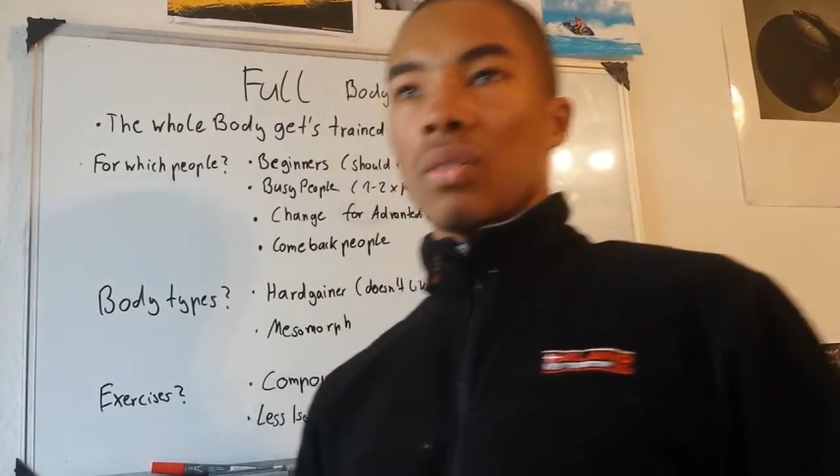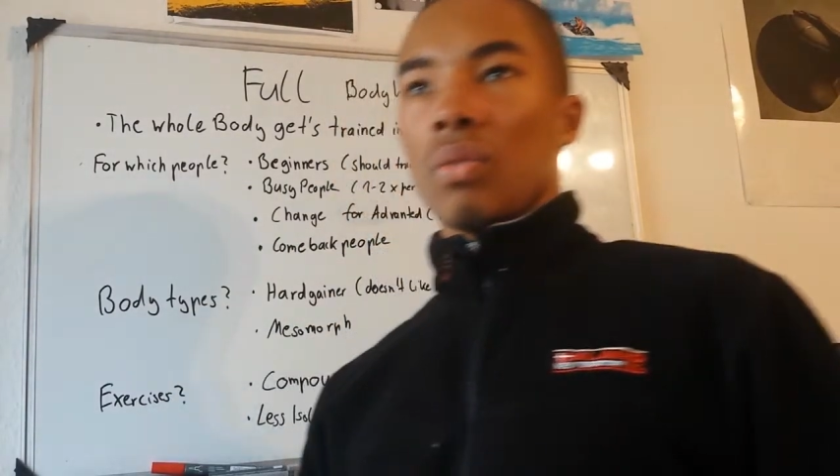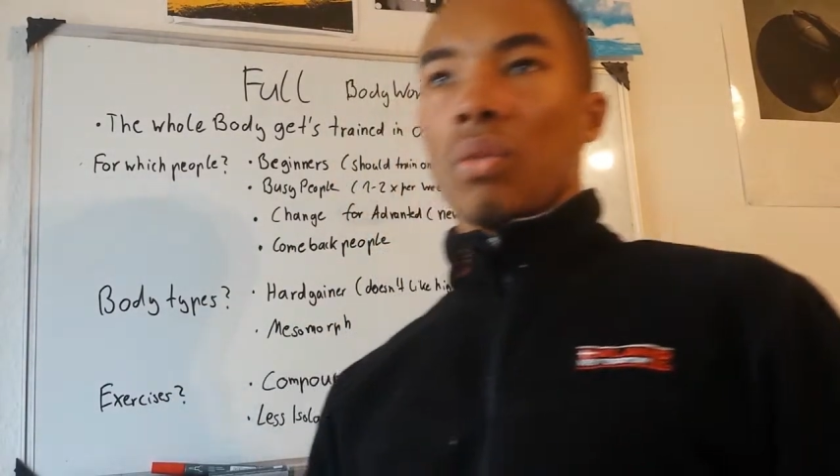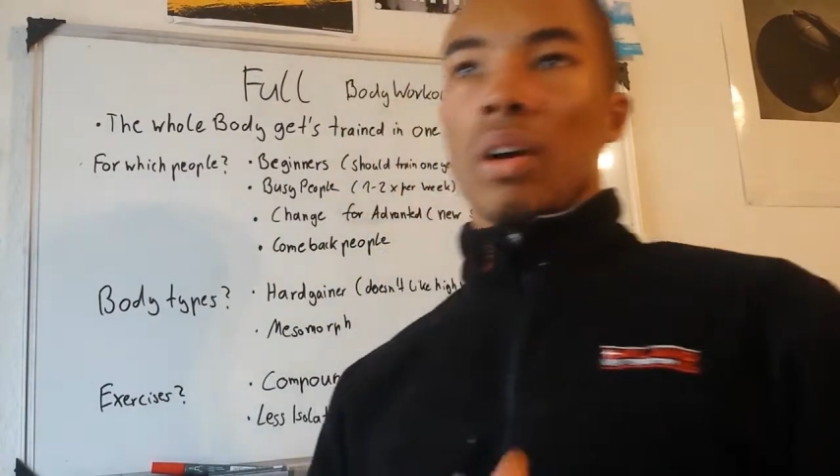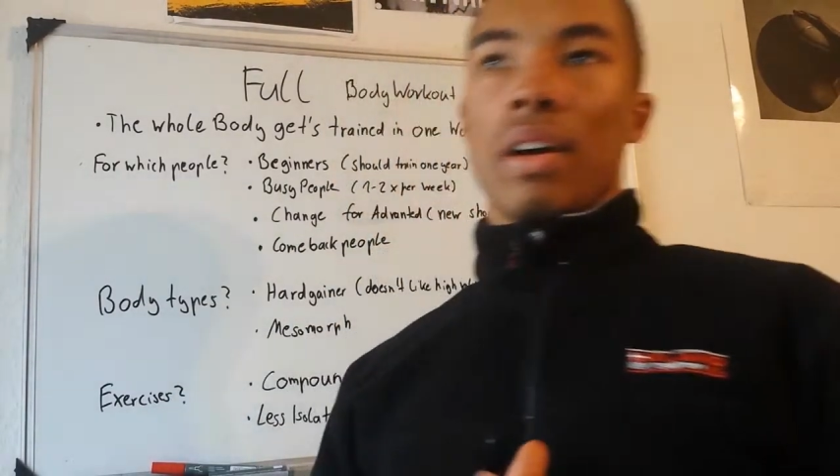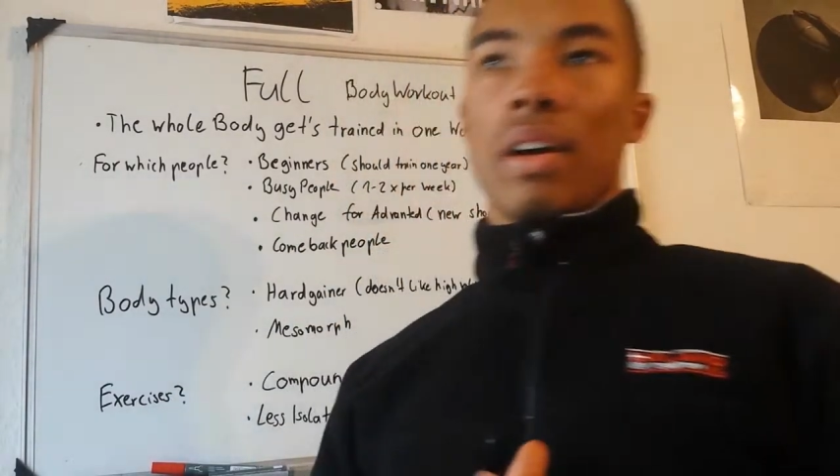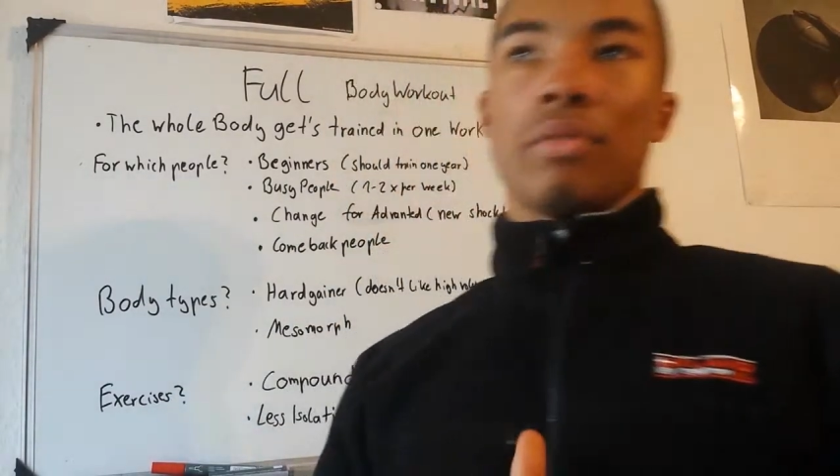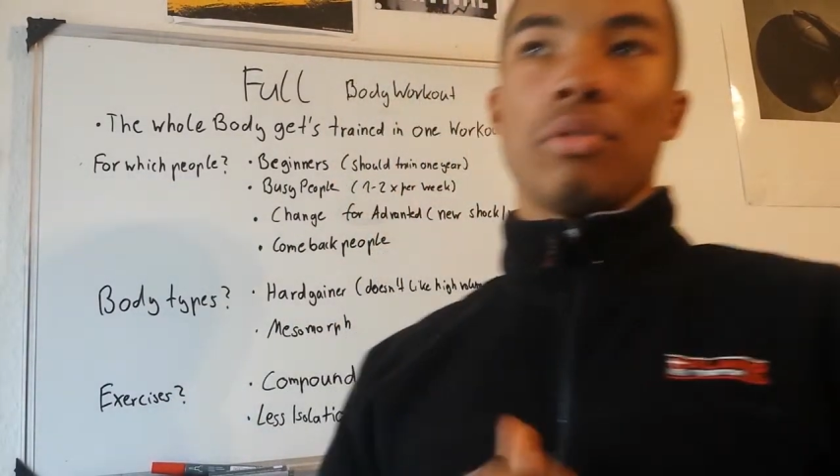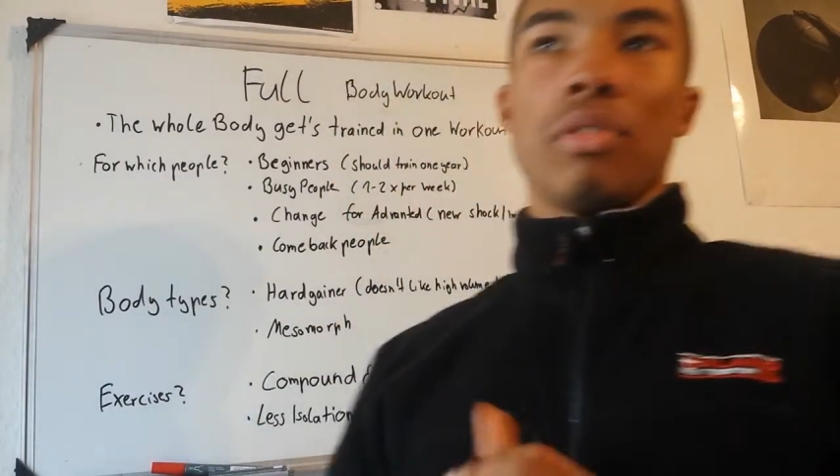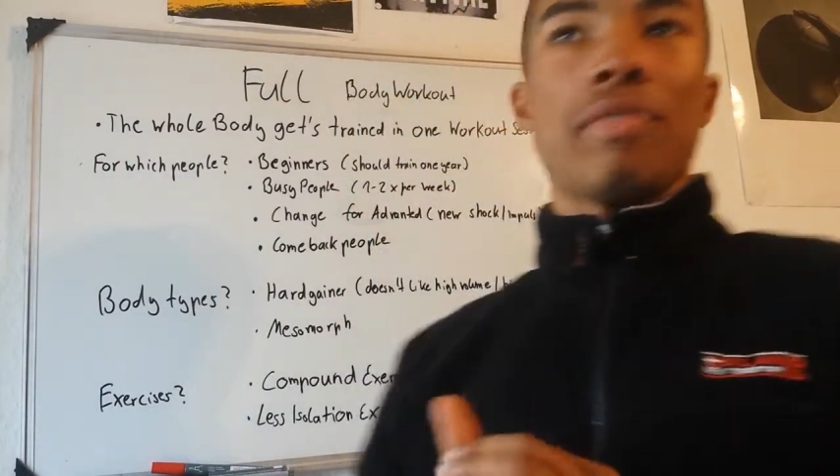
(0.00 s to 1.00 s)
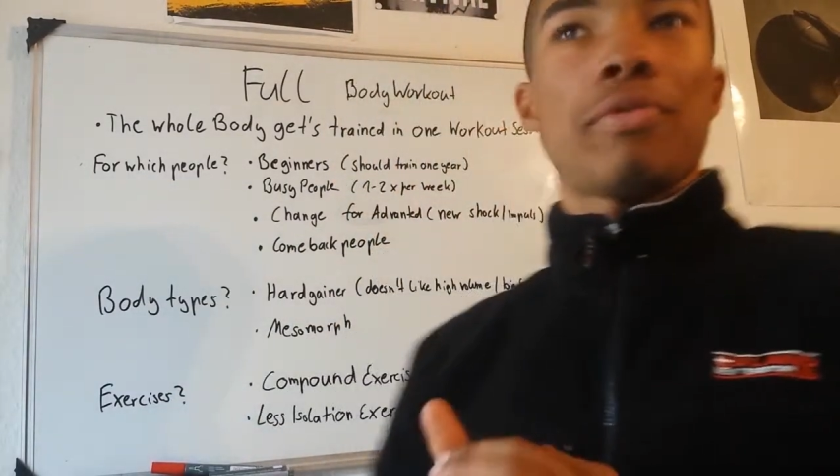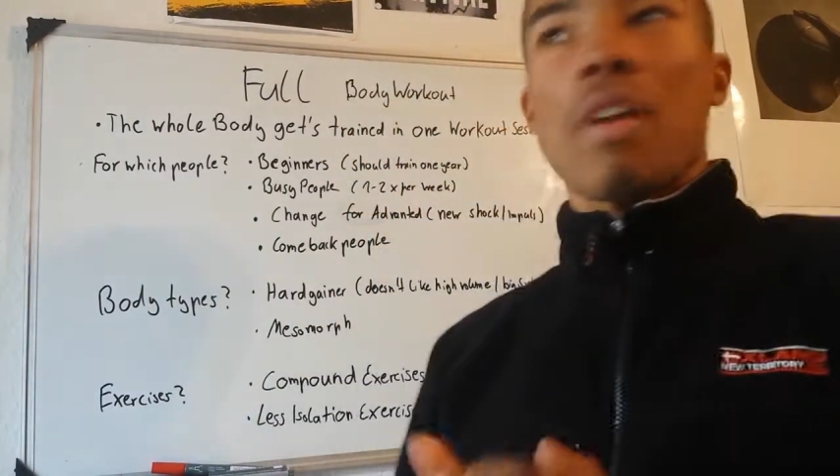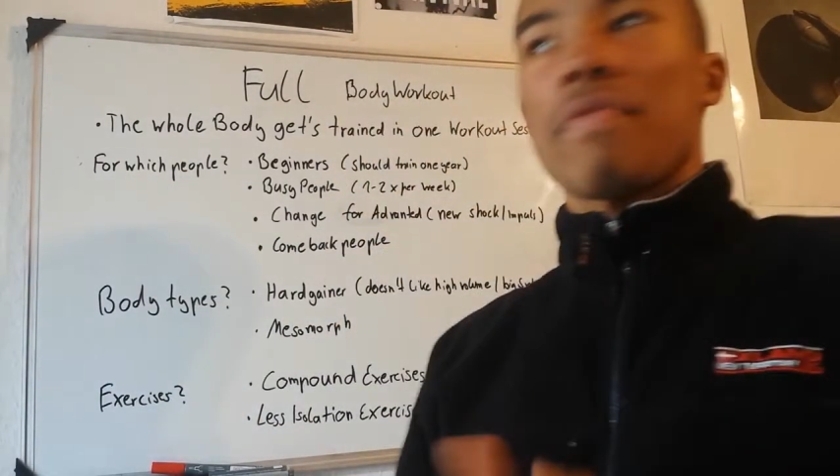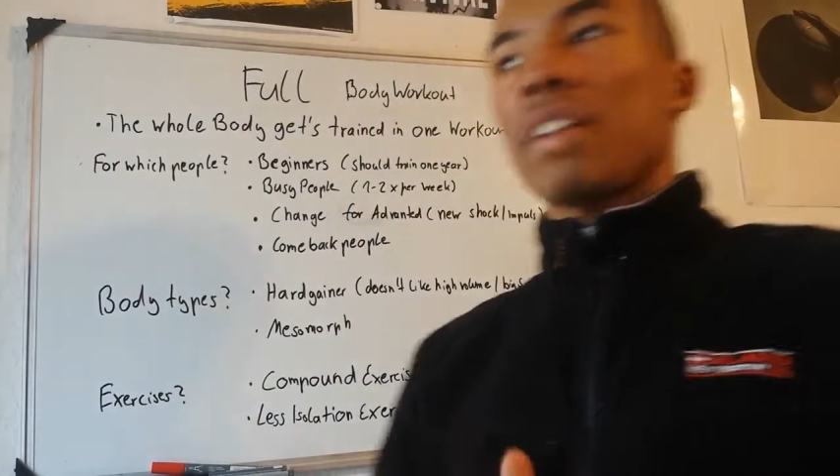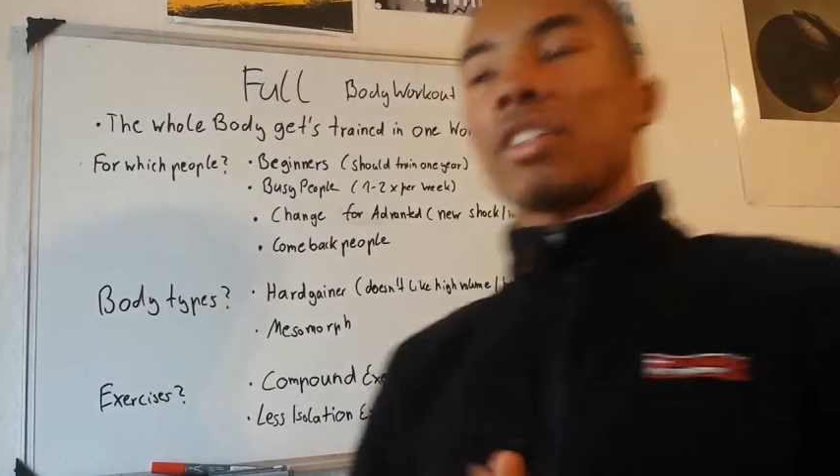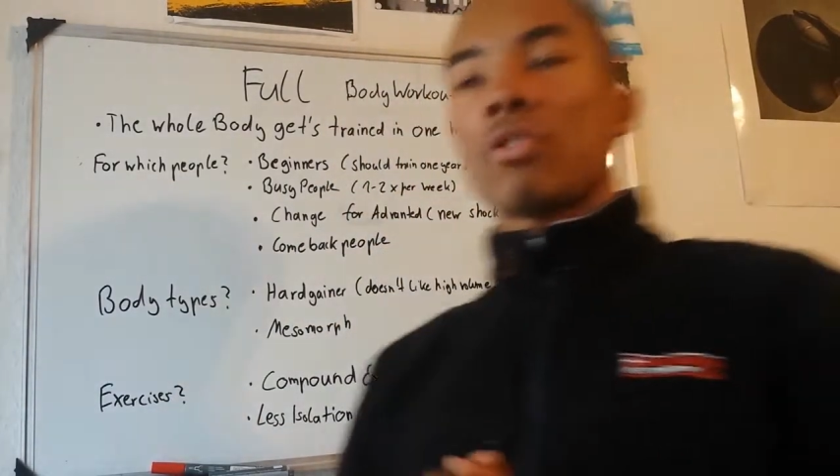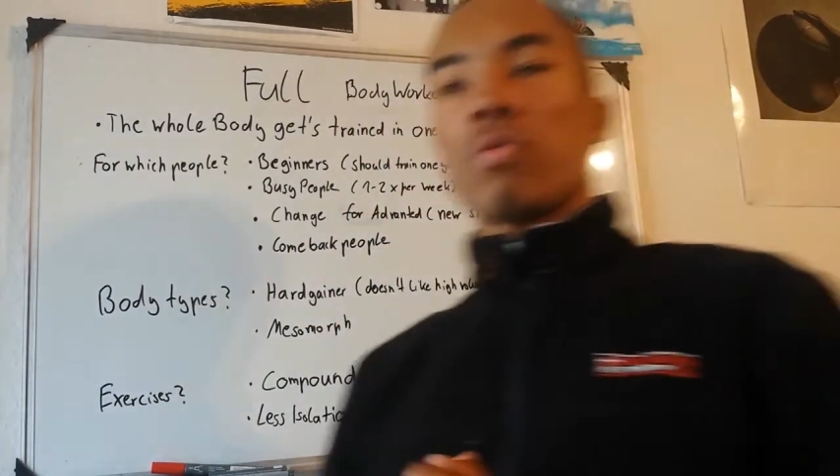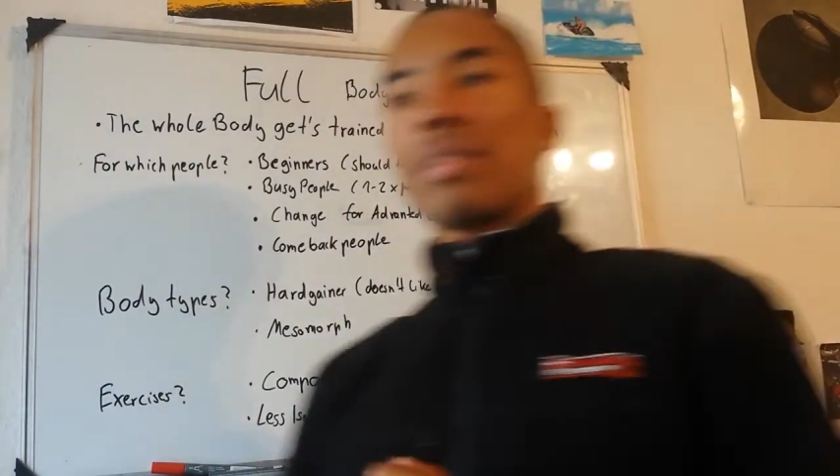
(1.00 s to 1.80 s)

And if you have any critics